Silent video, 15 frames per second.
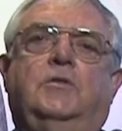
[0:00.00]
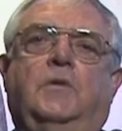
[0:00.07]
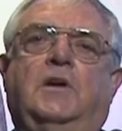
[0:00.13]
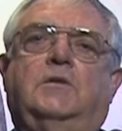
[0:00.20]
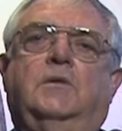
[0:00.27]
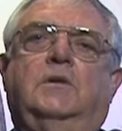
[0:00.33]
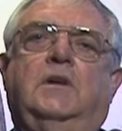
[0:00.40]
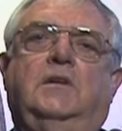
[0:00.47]

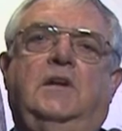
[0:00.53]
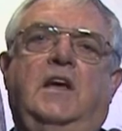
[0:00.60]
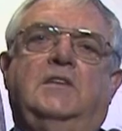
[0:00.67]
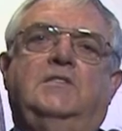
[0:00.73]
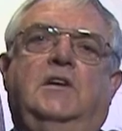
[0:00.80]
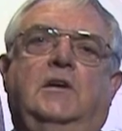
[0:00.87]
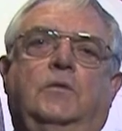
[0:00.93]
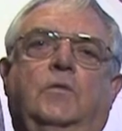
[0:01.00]
Directorate at
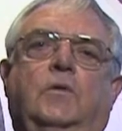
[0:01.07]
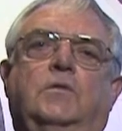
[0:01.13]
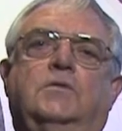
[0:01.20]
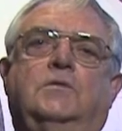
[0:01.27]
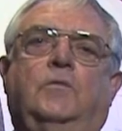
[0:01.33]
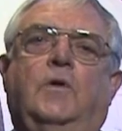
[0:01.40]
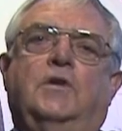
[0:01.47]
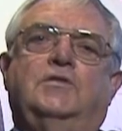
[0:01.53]
NASA
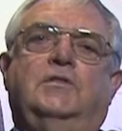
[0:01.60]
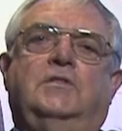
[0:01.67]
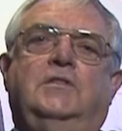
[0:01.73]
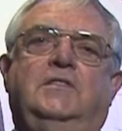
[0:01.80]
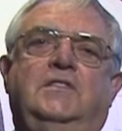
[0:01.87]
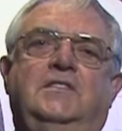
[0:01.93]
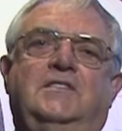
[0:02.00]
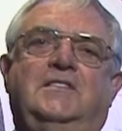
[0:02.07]
headquarters in
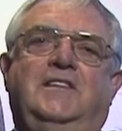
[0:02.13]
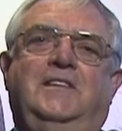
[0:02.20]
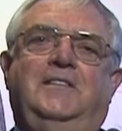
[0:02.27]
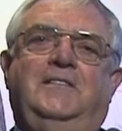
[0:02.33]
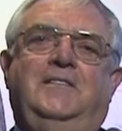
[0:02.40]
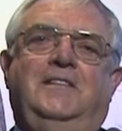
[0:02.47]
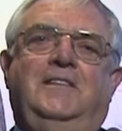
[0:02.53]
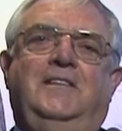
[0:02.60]
Washington, D.C.